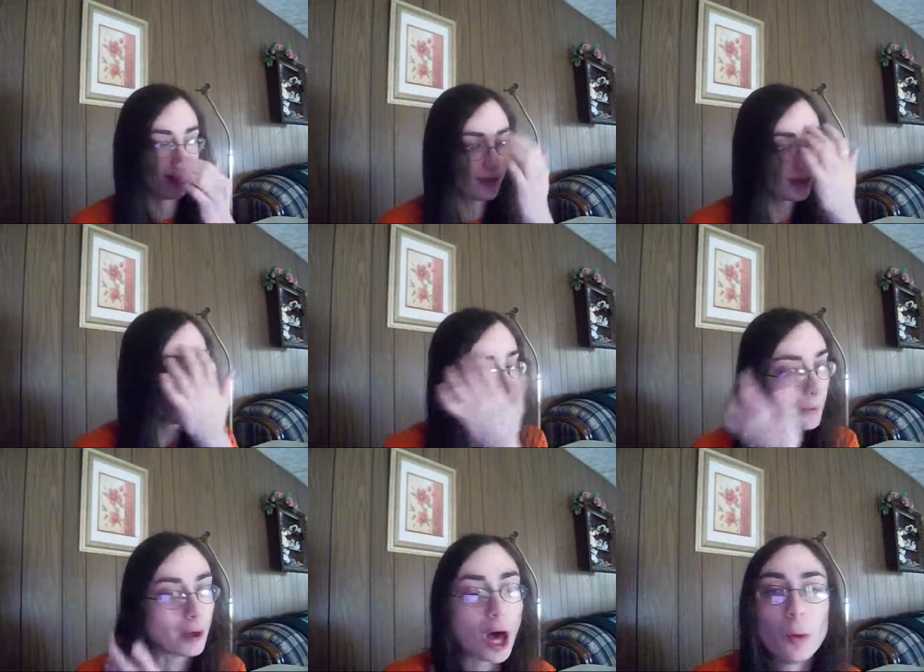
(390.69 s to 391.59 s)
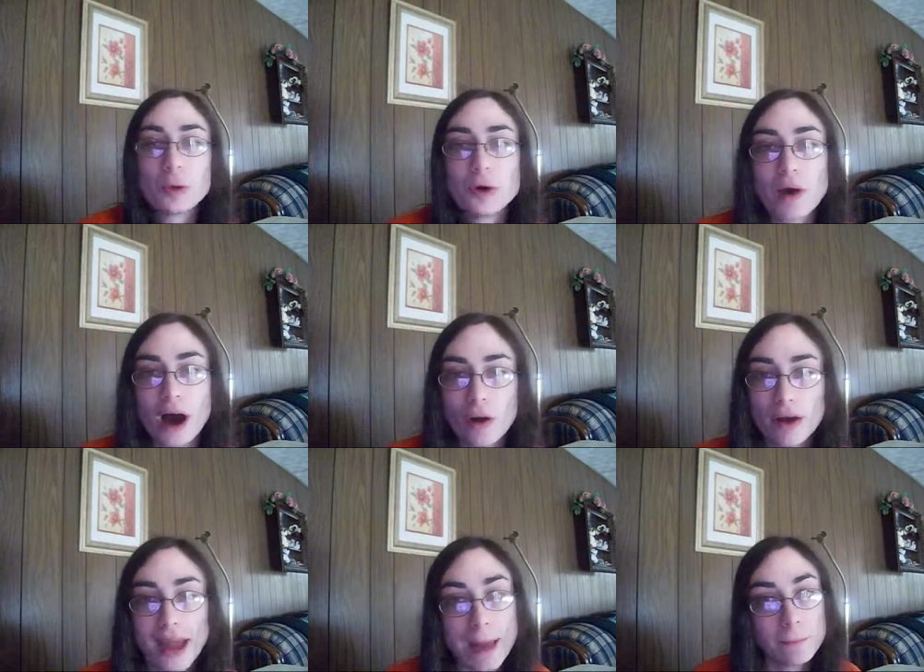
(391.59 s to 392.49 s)
will help you out, and I
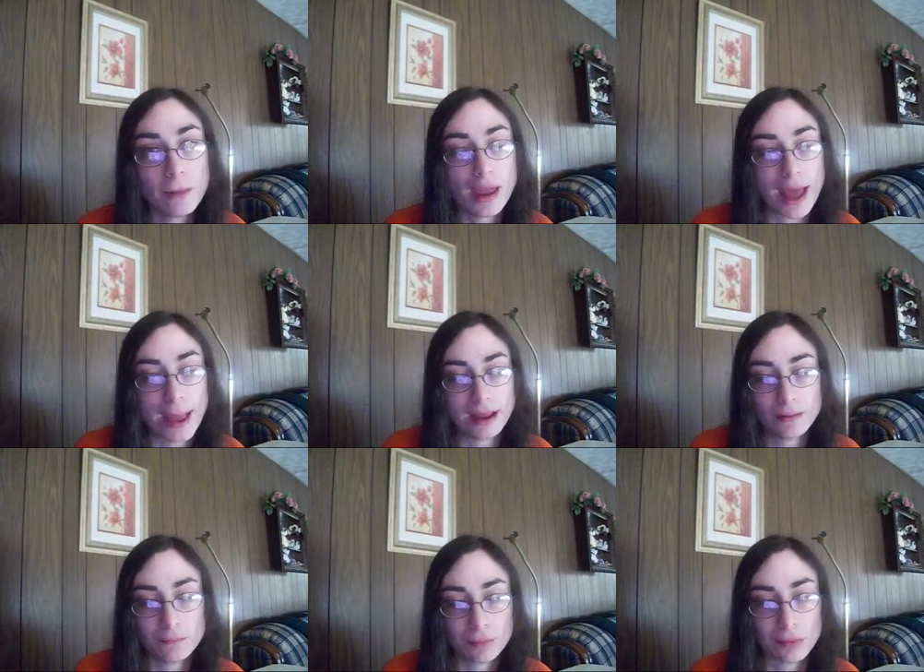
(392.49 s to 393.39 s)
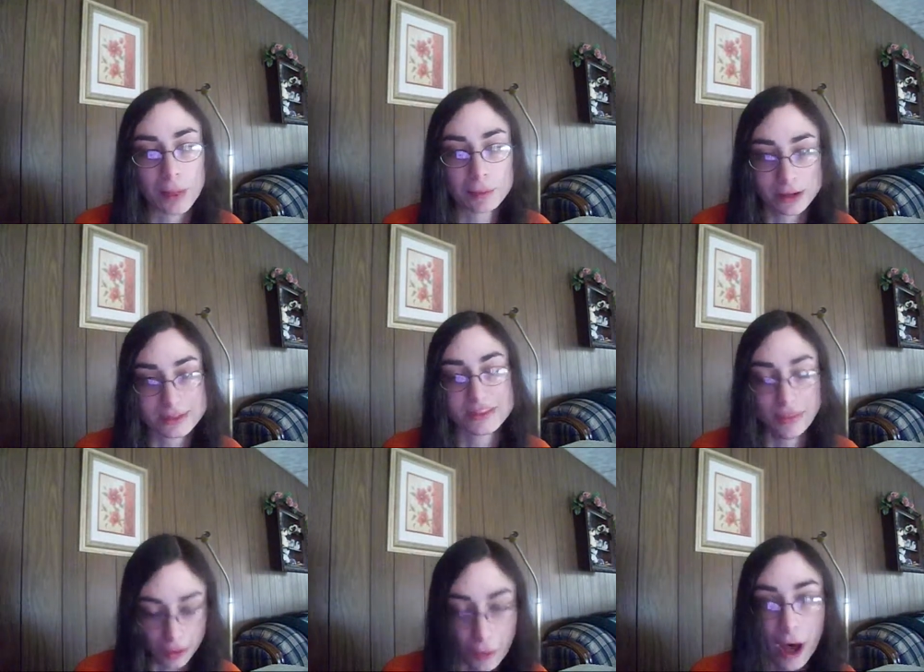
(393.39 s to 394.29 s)
am that person that will
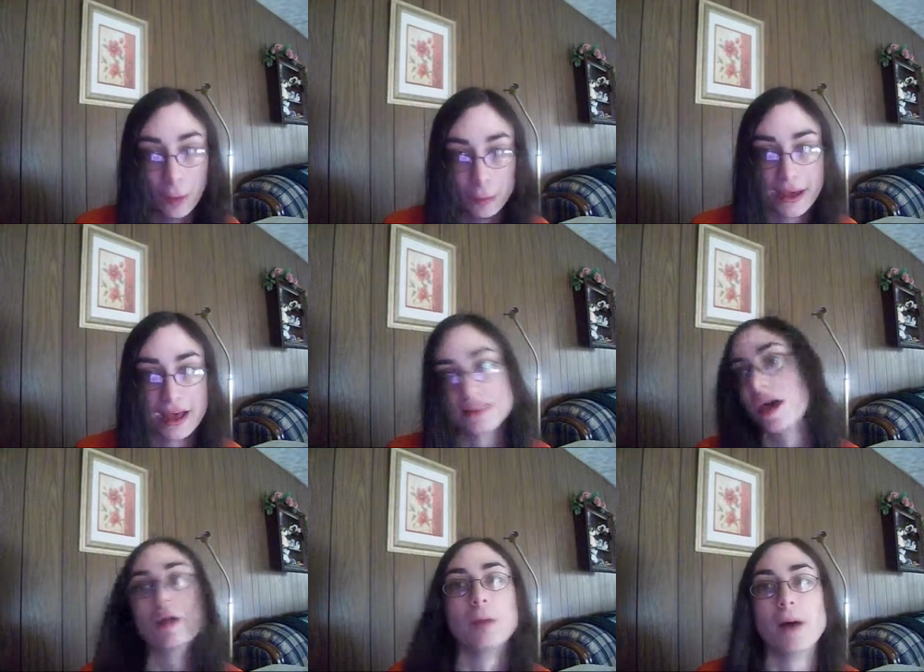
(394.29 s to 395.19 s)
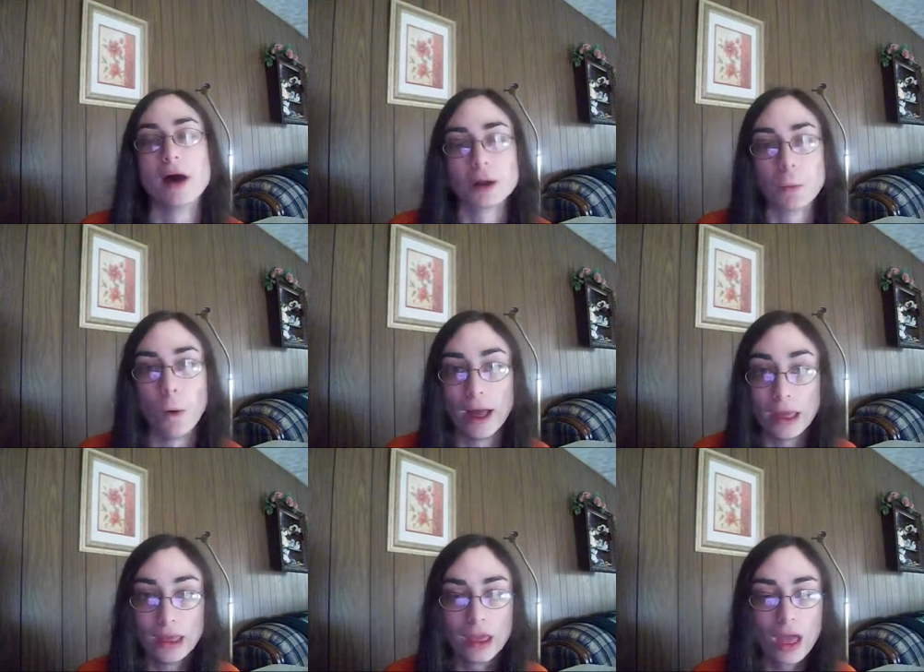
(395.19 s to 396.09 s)
help you guys out no matter what.
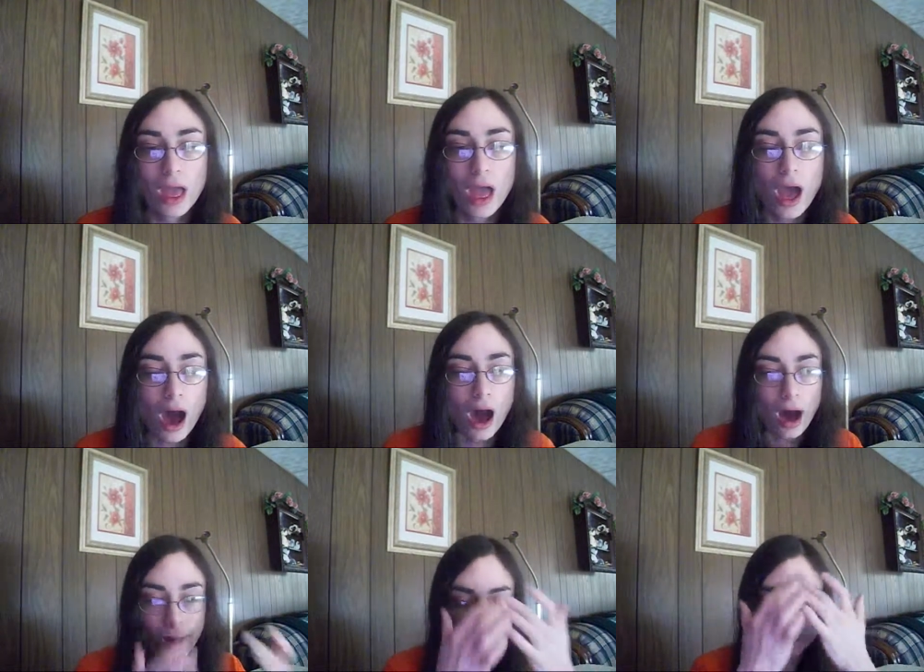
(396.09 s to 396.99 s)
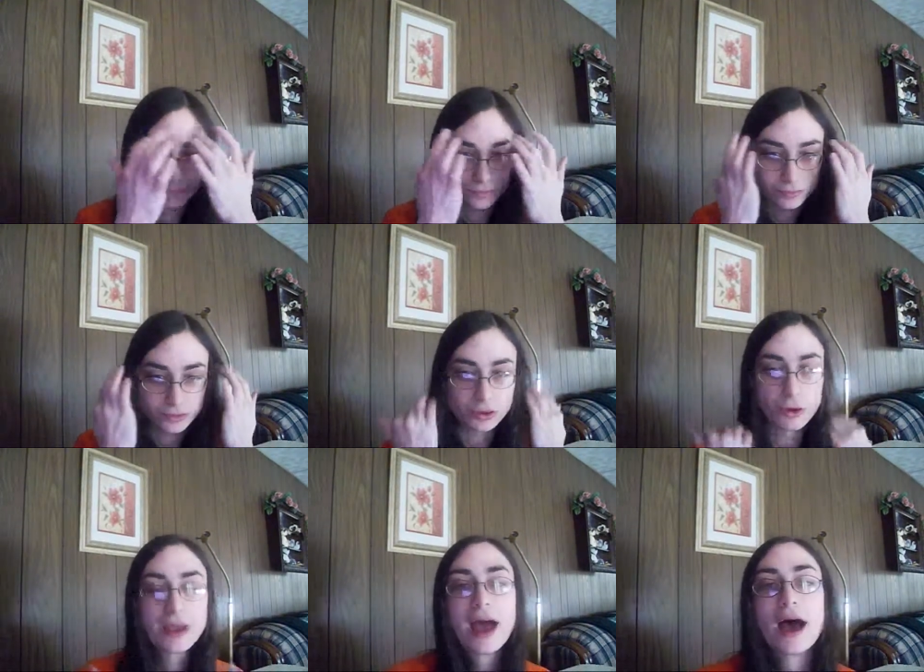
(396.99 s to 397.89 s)
So
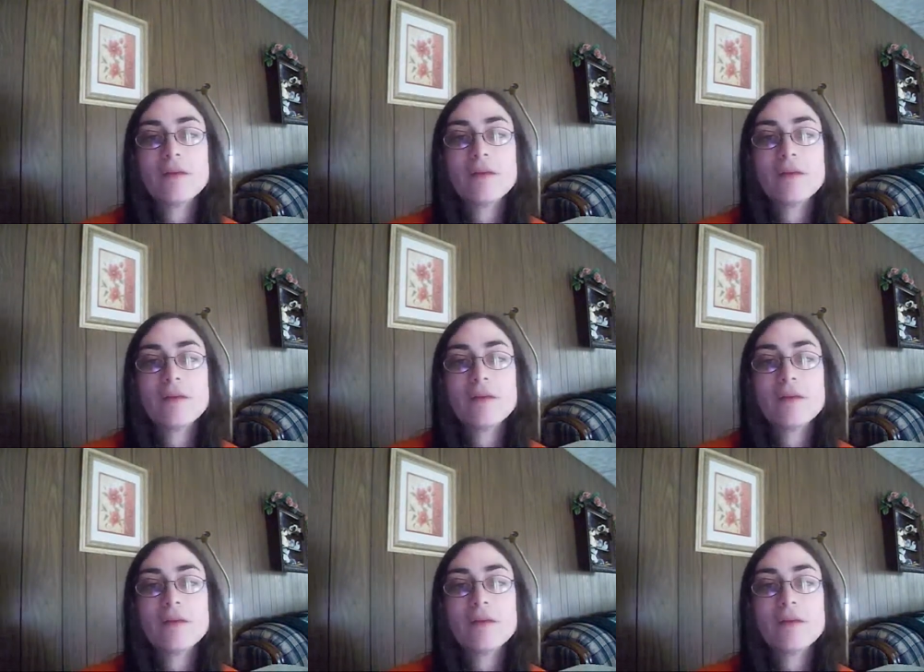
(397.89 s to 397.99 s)
yeah,